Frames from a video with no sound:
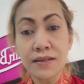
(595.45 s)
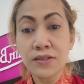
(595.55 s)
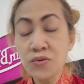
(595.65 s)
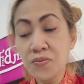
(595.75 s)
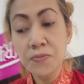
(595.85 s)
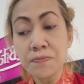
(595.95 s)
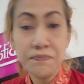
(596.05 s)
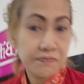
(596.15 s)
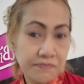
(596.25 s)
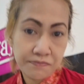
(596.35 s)
So
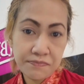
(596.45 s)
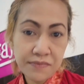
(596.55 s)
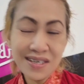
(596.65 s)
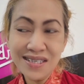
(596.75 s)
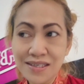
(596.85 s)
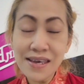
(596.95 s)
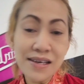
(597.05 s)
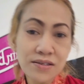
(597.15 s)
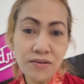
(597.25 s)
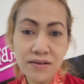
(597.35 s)
these
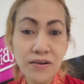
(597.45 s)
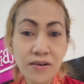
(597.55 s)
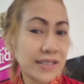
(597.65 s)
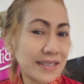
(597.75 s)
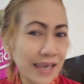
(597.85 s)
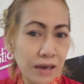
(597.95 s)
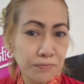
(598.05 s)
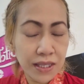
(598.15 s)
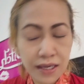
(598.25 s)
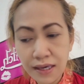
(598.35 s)
things aren't
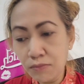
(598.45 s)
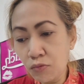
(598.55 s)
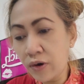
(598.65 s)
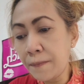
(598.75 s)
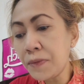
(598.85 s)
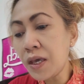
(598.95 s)
happening anymore.